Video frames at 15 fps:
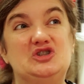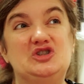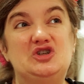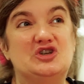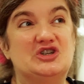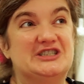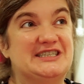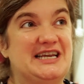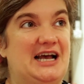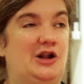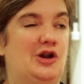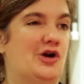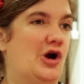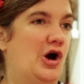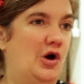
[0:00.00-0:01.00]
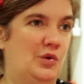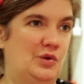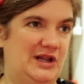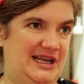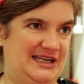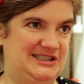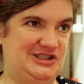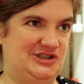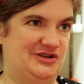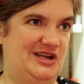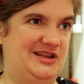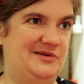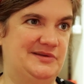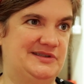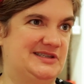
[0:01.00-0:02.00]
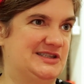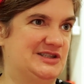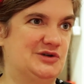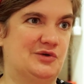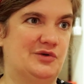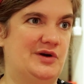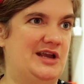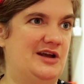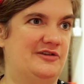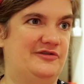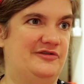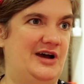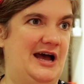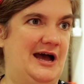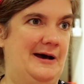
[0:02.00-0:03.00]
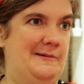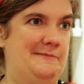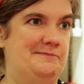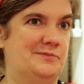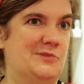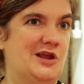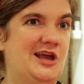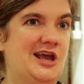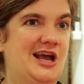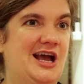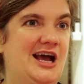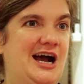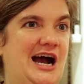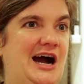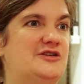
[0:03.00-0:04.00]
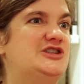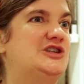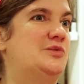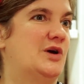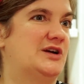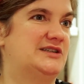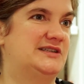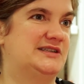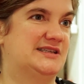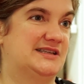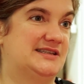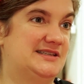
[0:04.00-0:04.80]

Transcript: you could tell her whole history. There was a story of how she'd worked as a